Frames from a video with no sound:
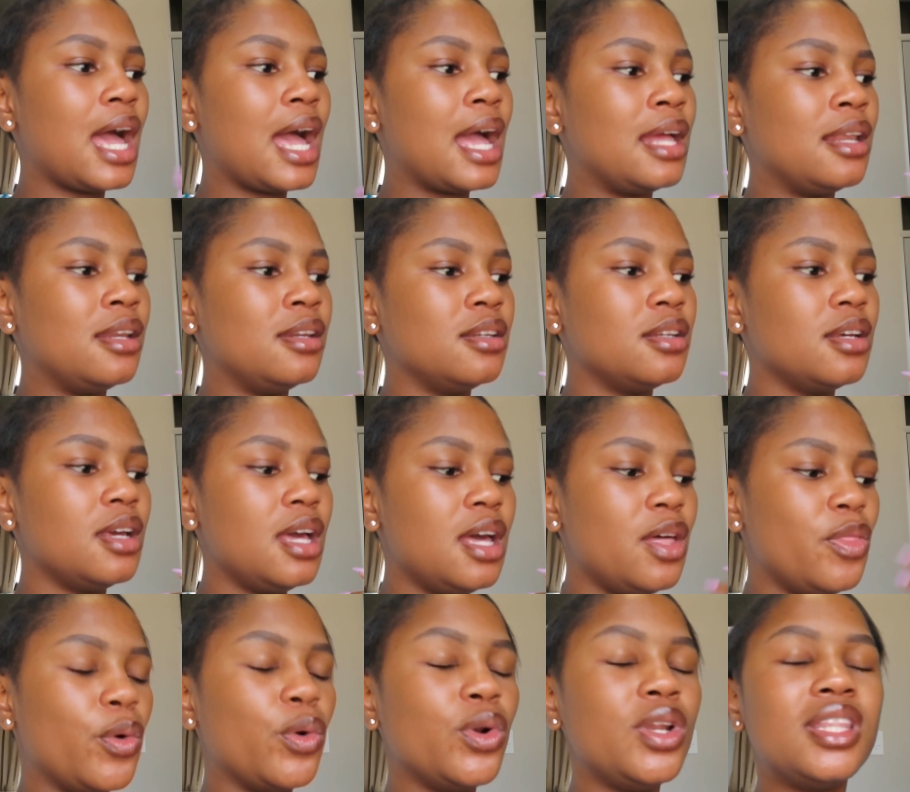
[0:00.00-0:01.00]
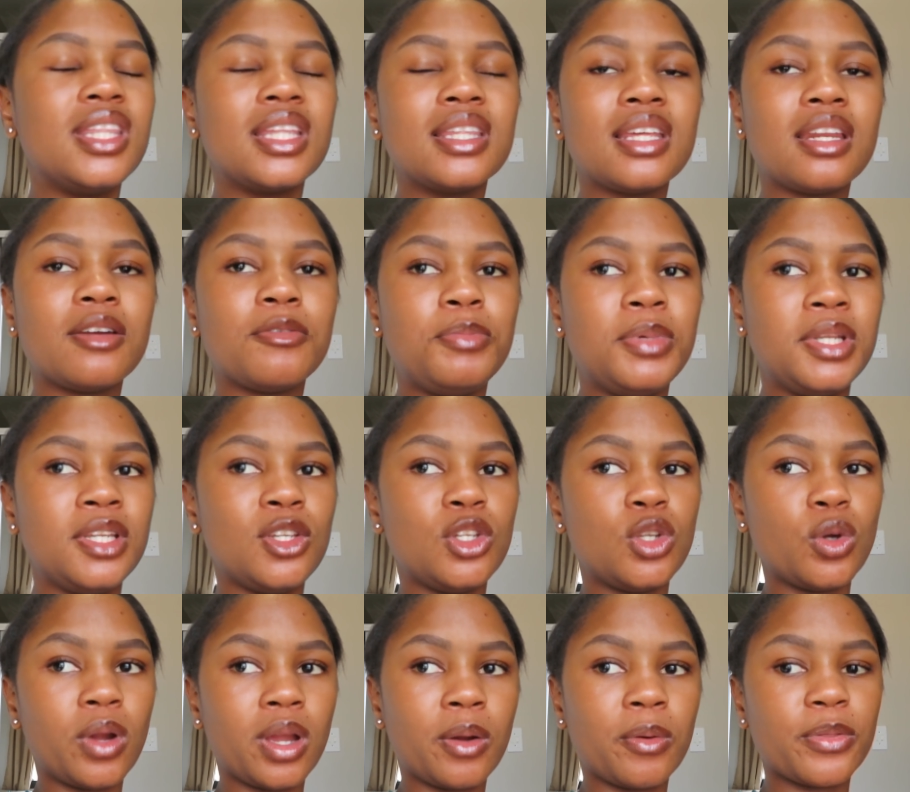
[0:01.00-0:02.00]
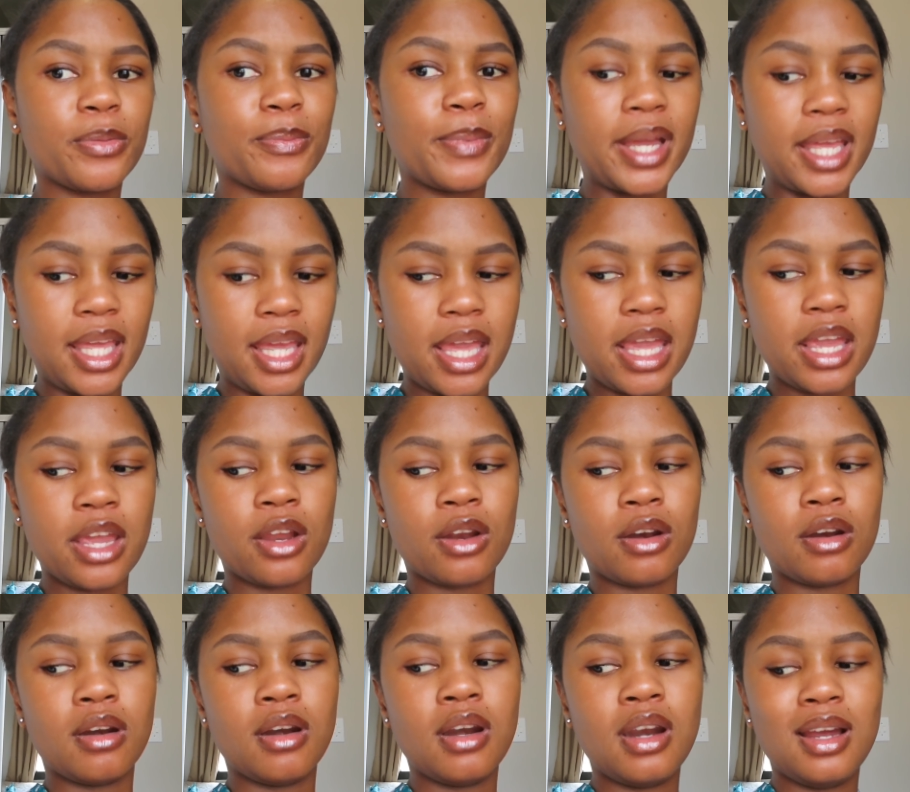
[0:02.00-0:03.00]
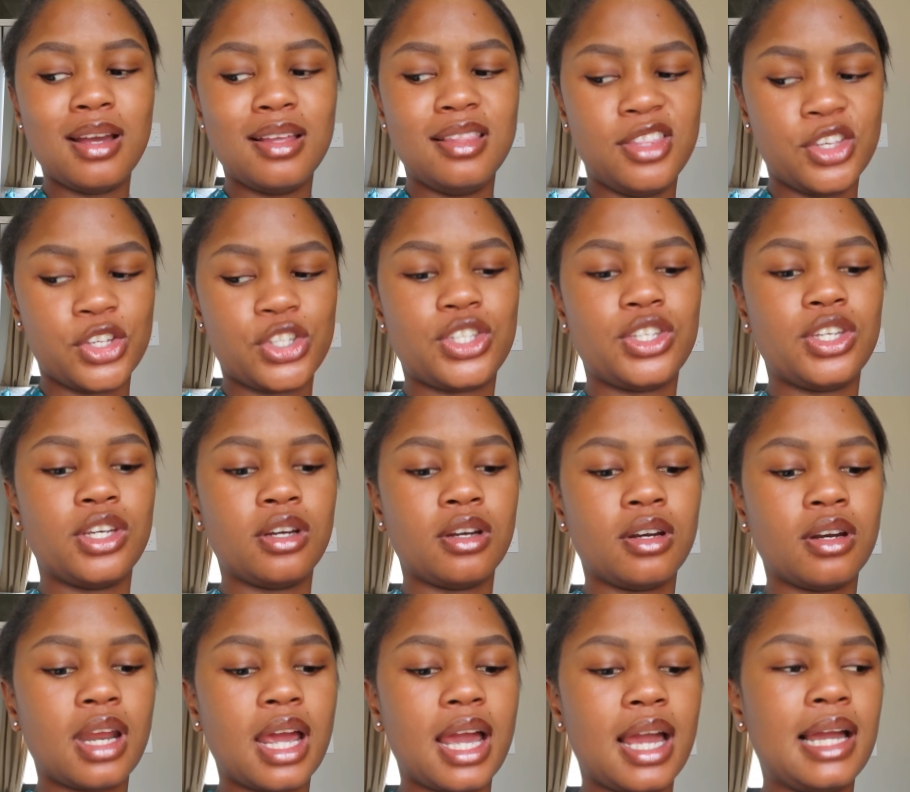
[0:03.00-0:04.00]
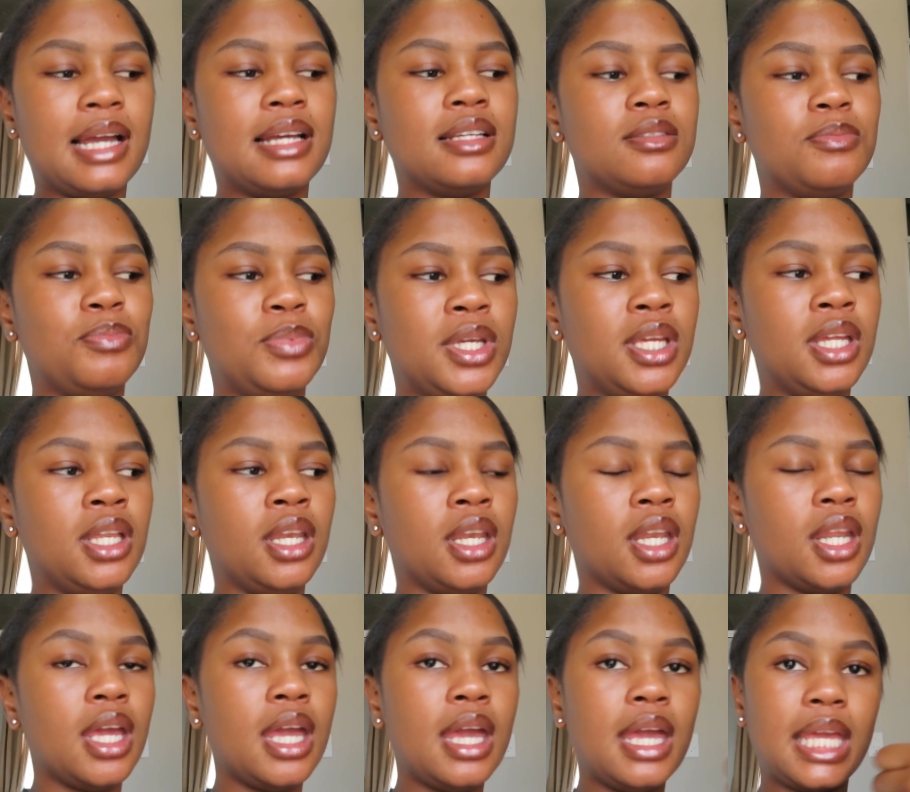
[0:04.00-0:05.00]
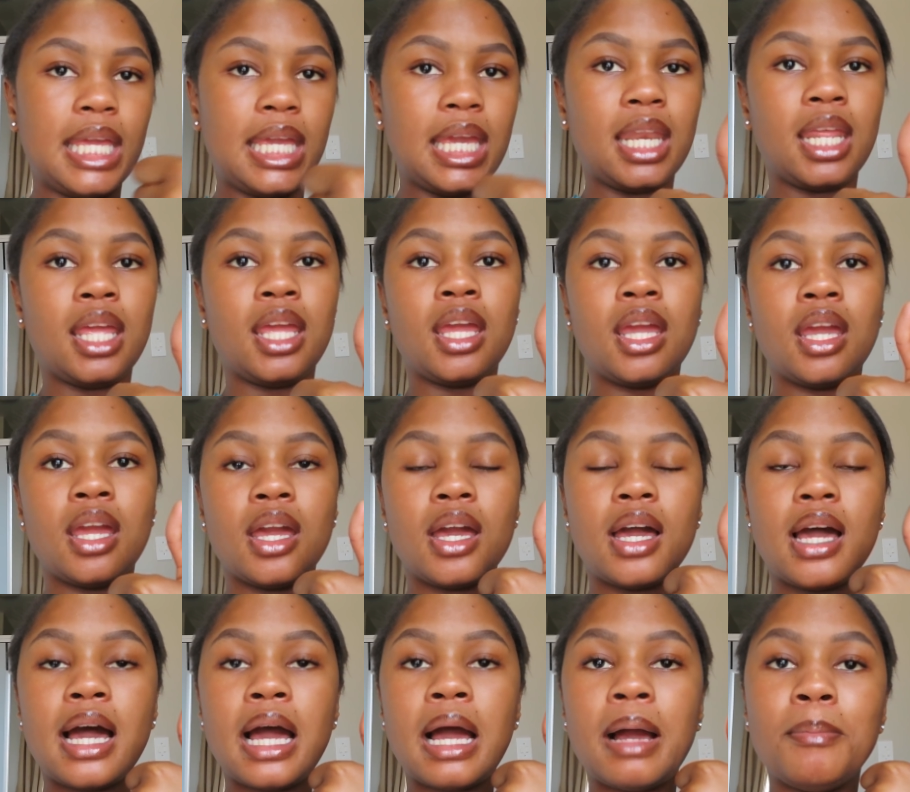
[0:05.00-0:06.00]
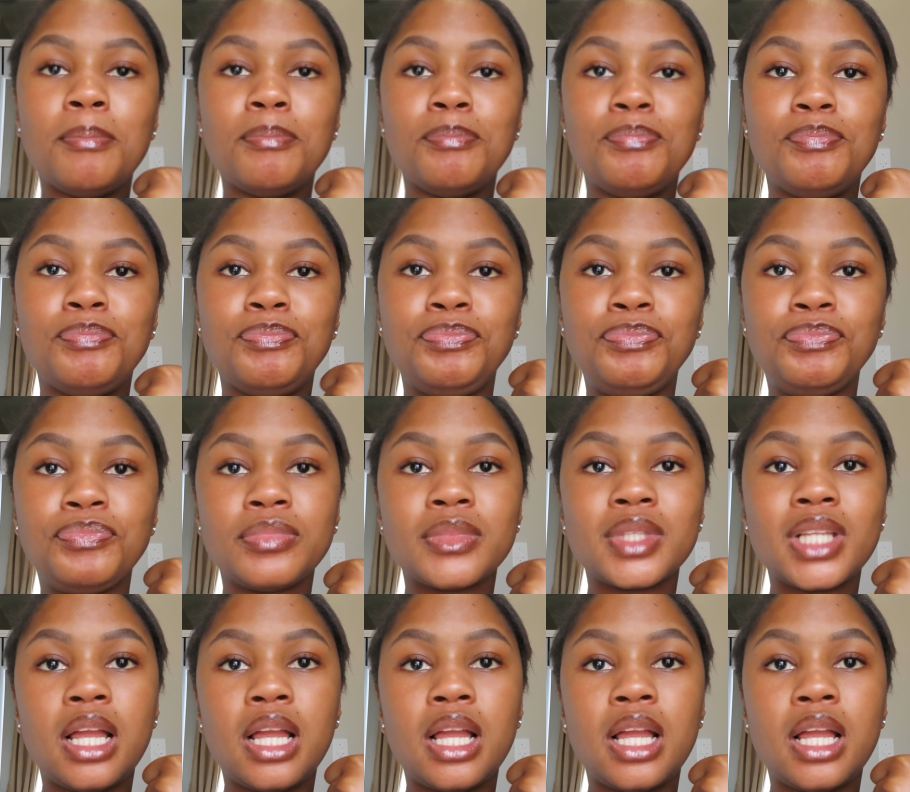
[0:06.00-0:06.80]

And the only thing that I've been doing with my hair this year has been getting underplaid